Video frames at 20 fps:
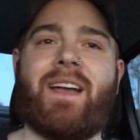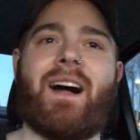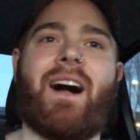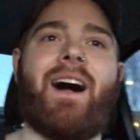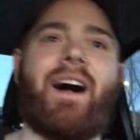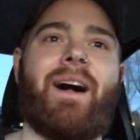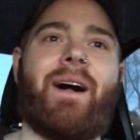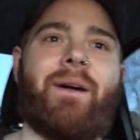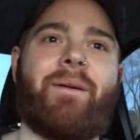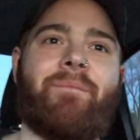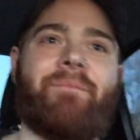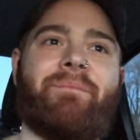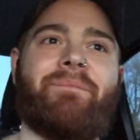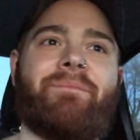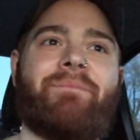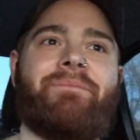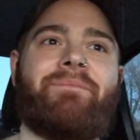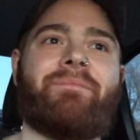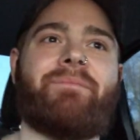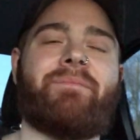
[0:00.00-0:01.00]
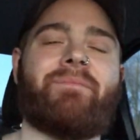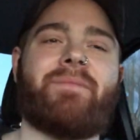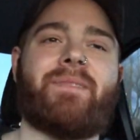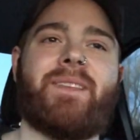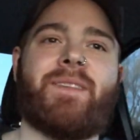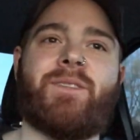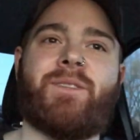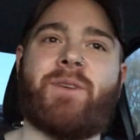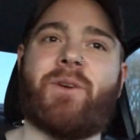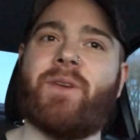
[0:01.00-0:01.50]

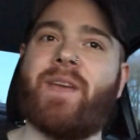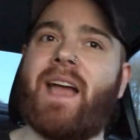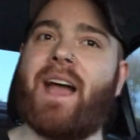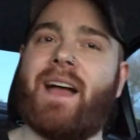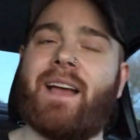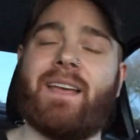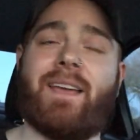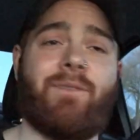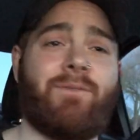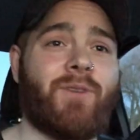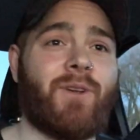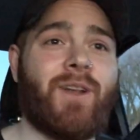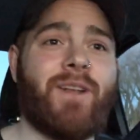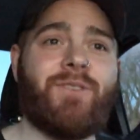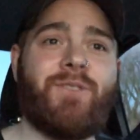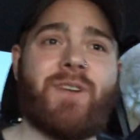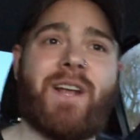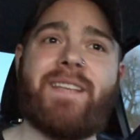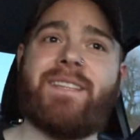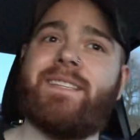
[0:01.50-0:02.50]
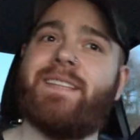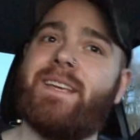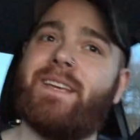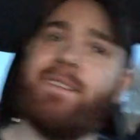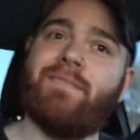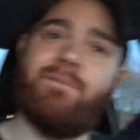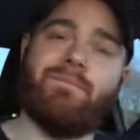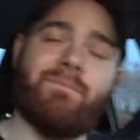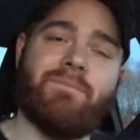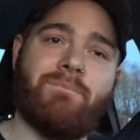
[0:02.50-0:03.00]
Um, so, yeah, if you're
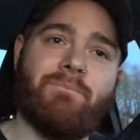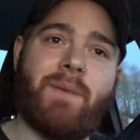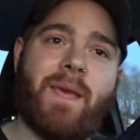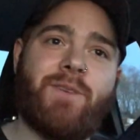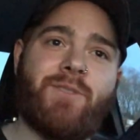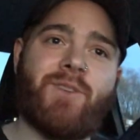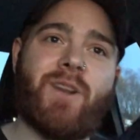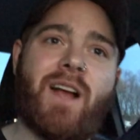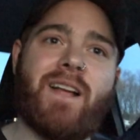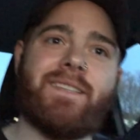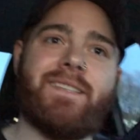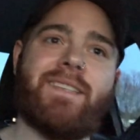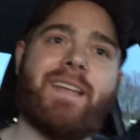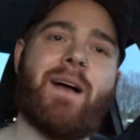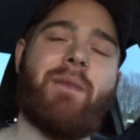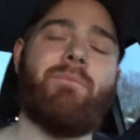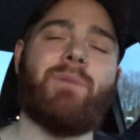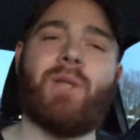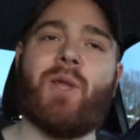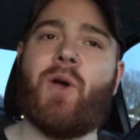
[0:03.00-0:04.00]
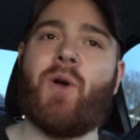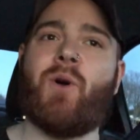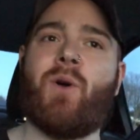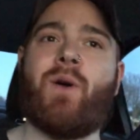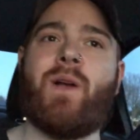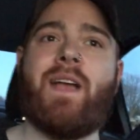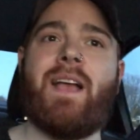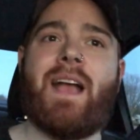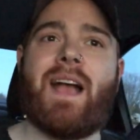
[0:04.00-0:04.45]
interested, Patreons down below.